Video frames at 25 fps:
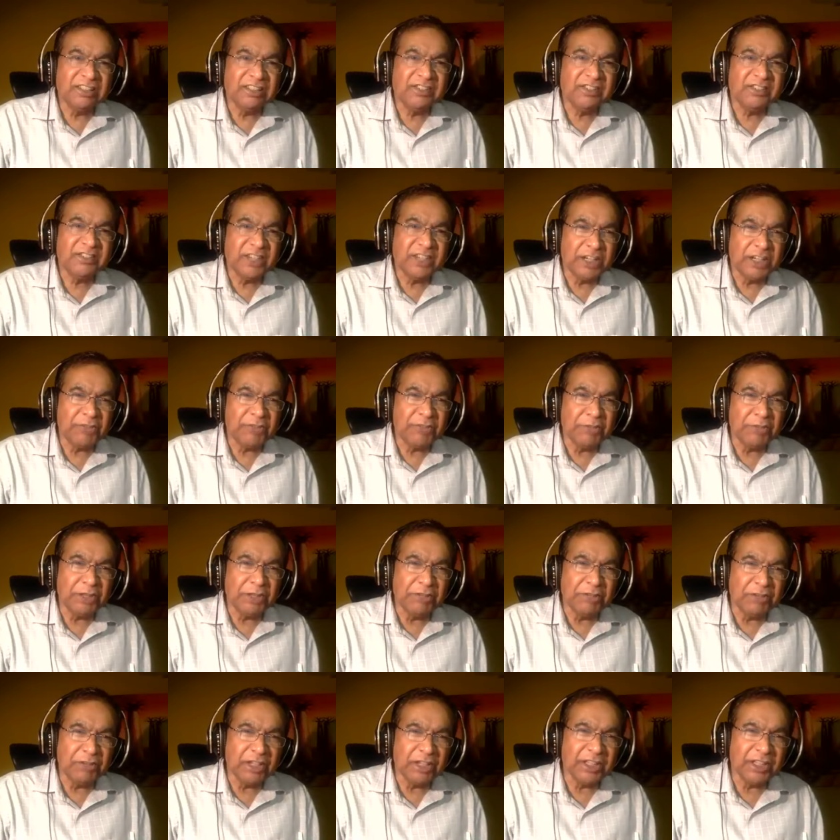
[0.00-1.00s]
start with
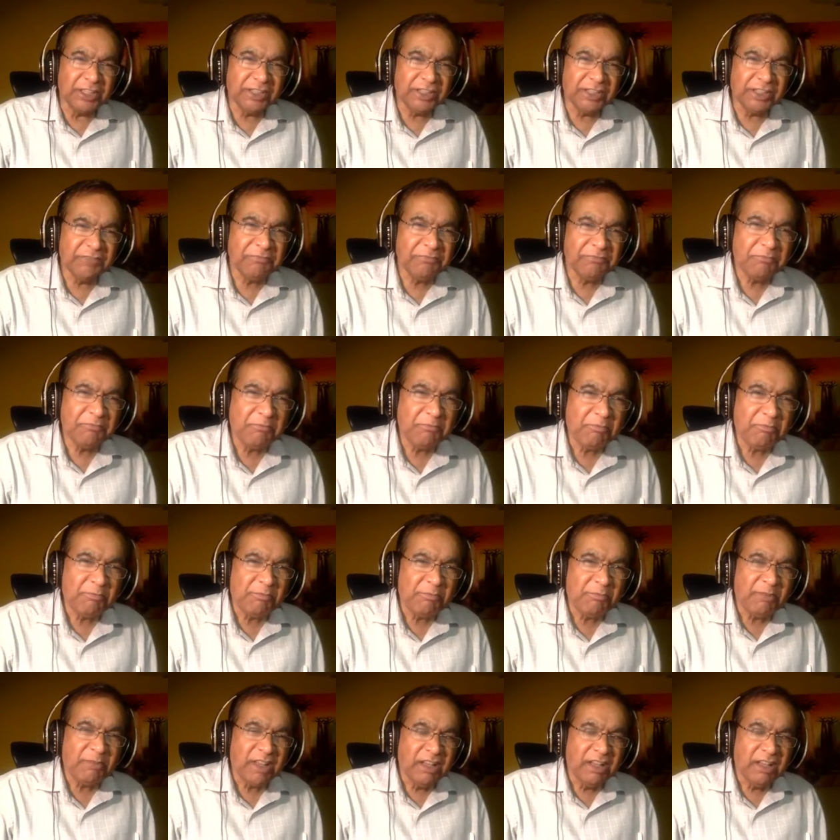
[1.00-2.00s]
Diwali.
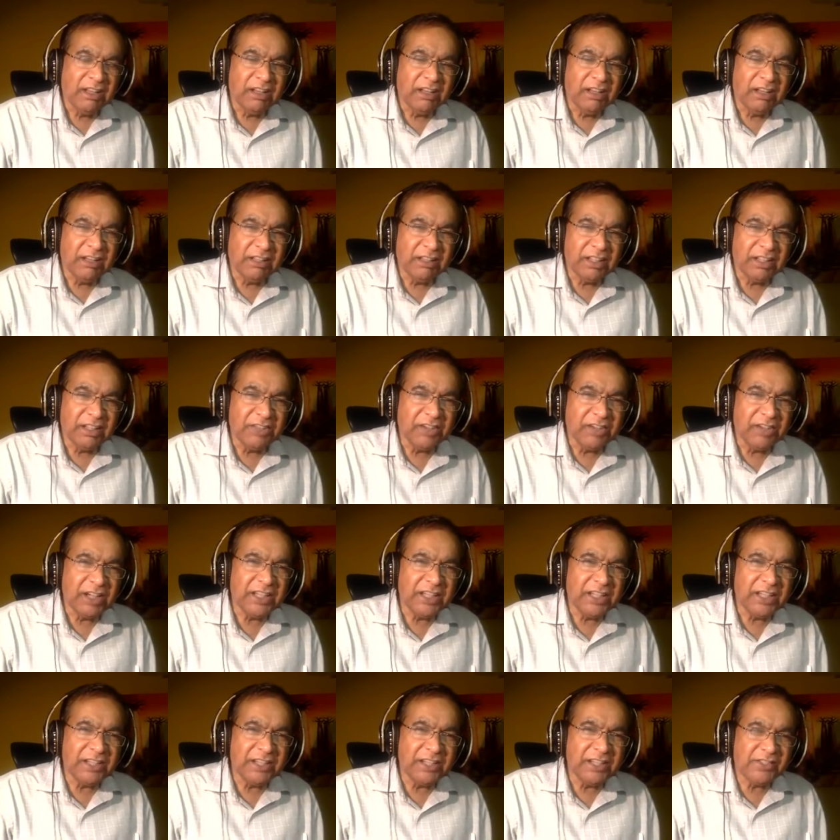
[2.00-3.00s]
Uh,
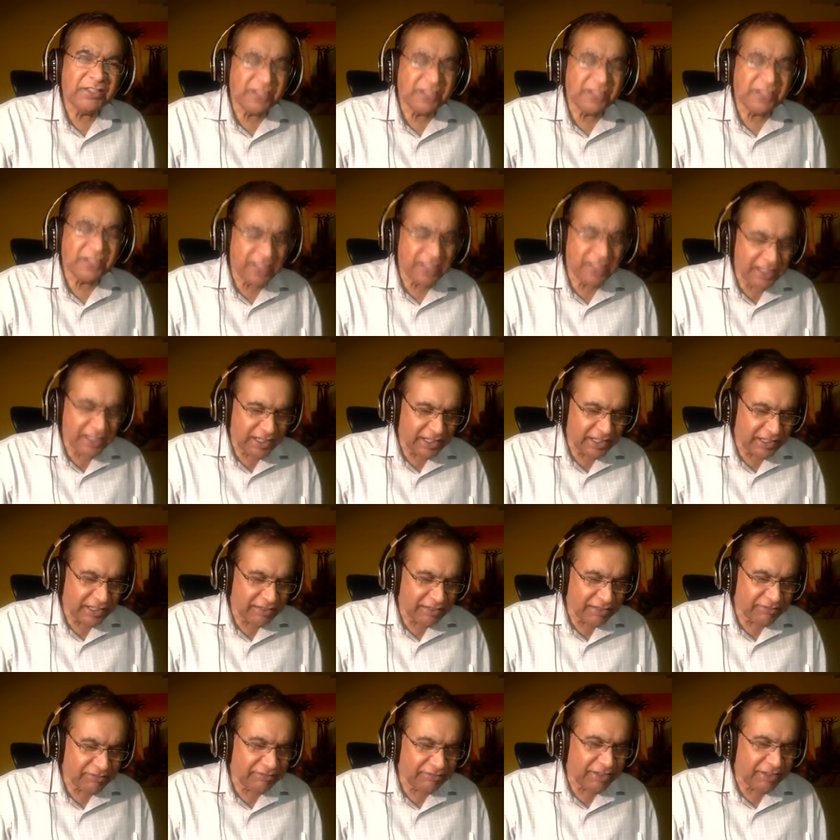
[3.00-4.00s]
Diwali is the
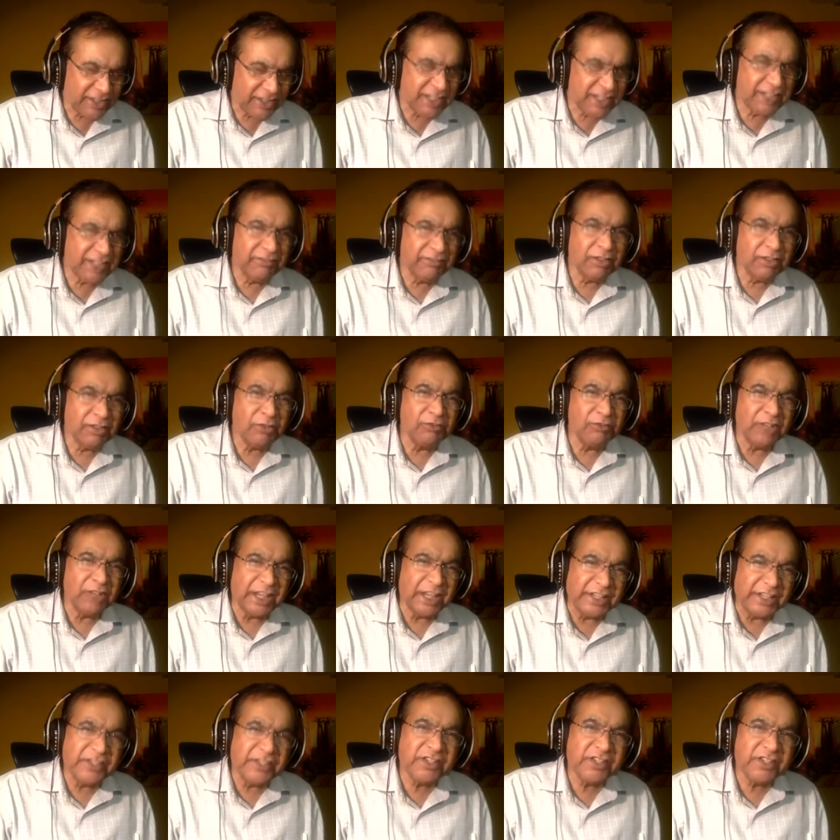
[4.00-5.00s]
festival of
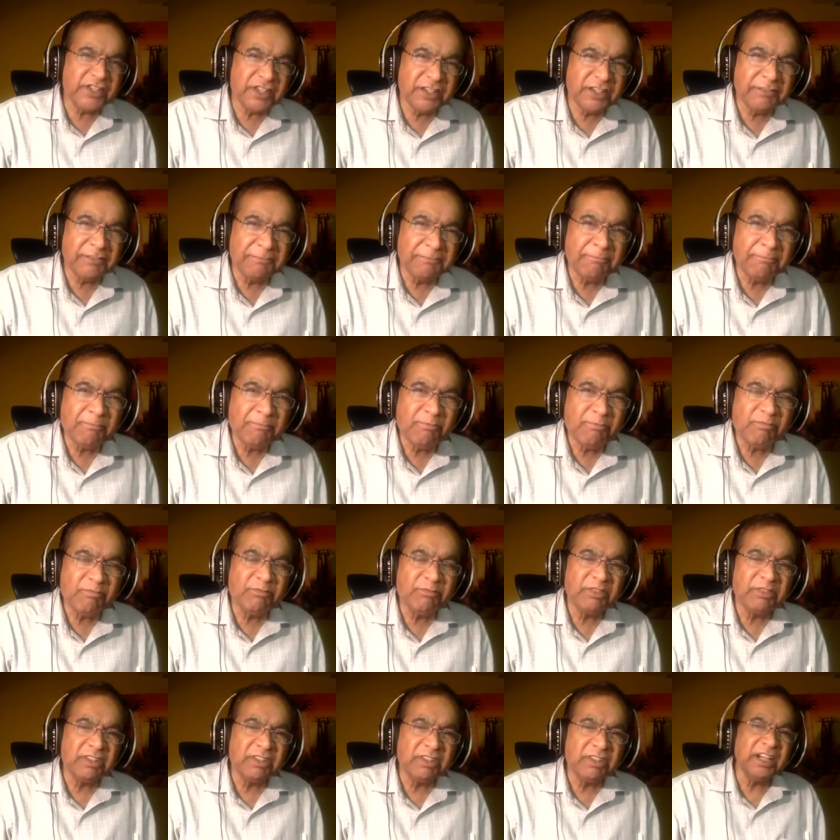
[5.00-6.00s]
light,
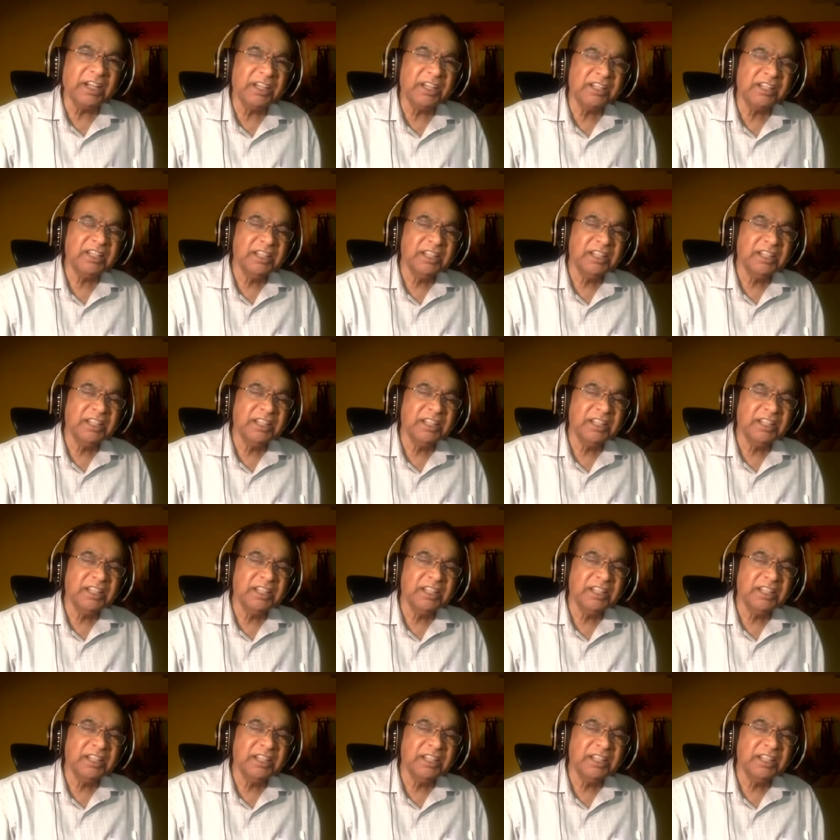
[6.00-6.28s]
right?